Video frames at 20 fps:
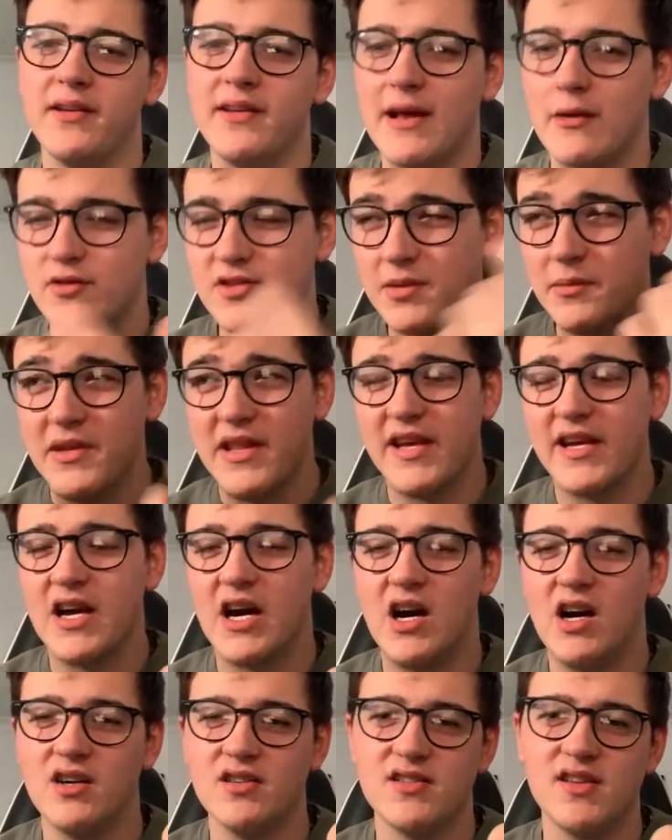Now, some of their
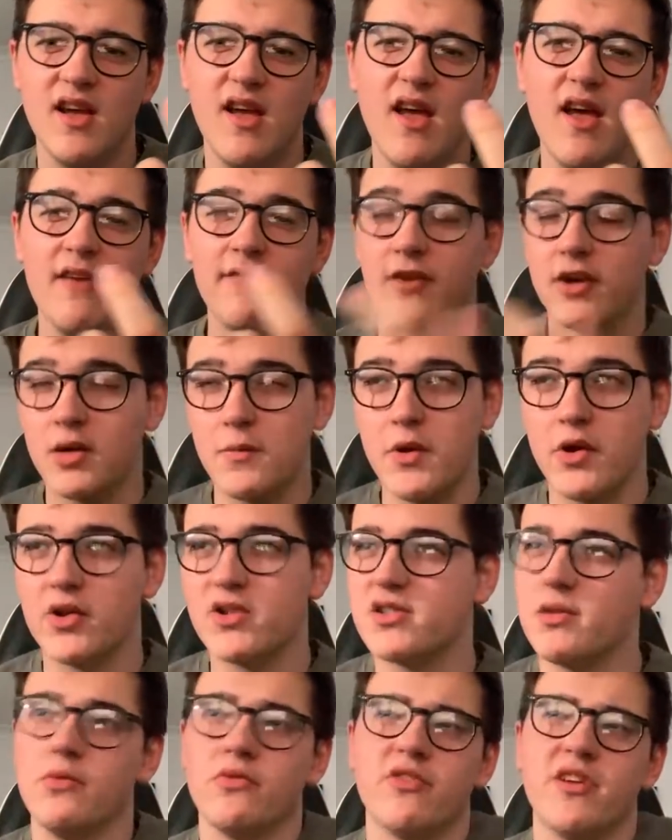cars, if I'm gonna be
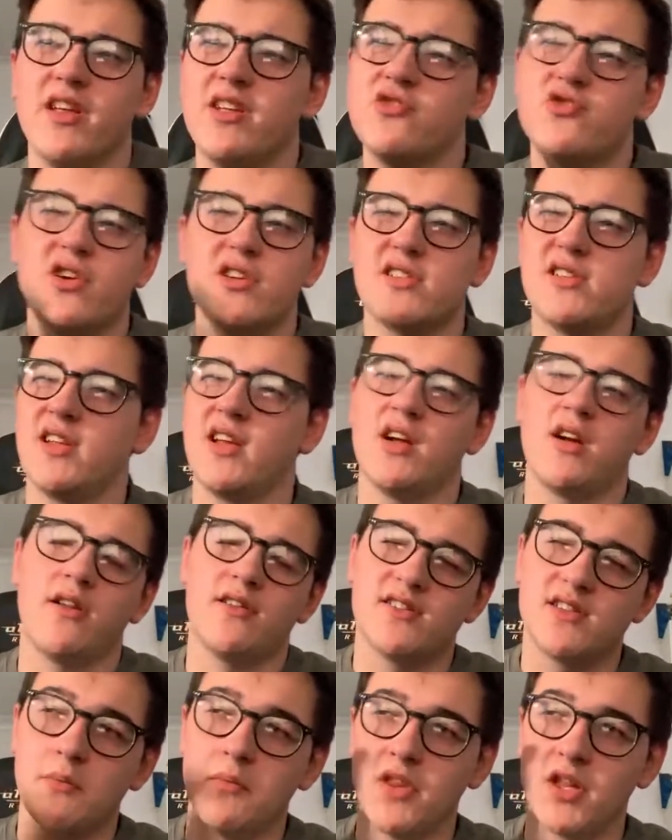honest, I'm not really interested in kind of
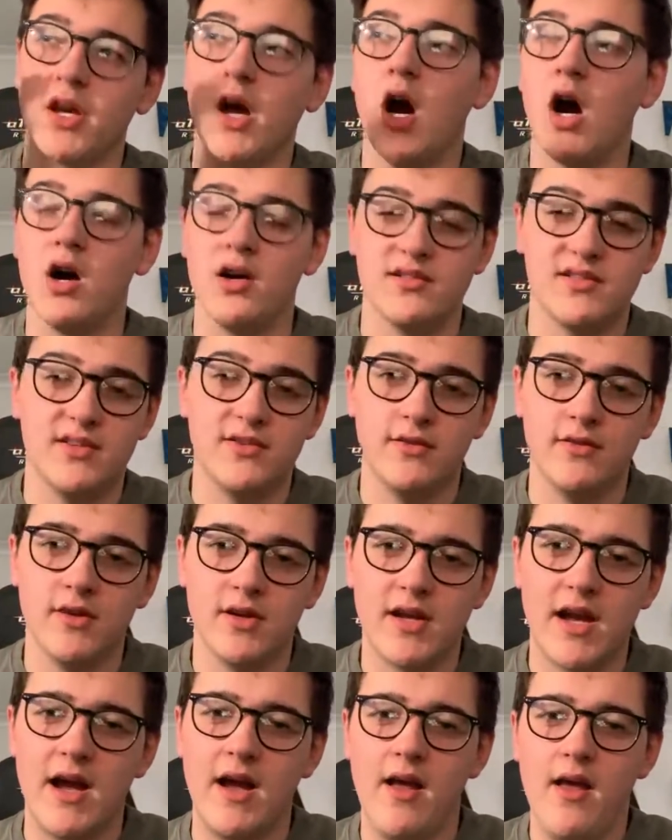some of the cars they do
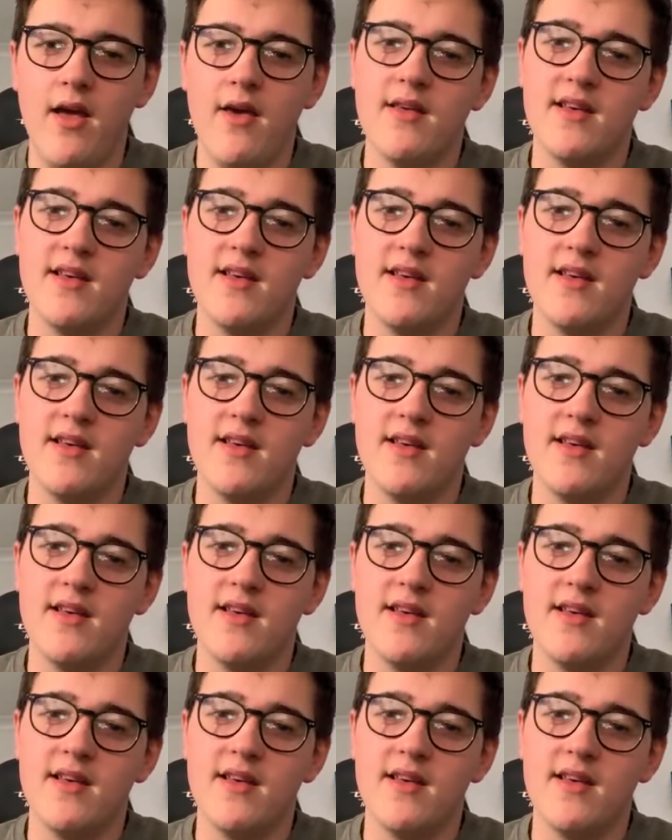look at.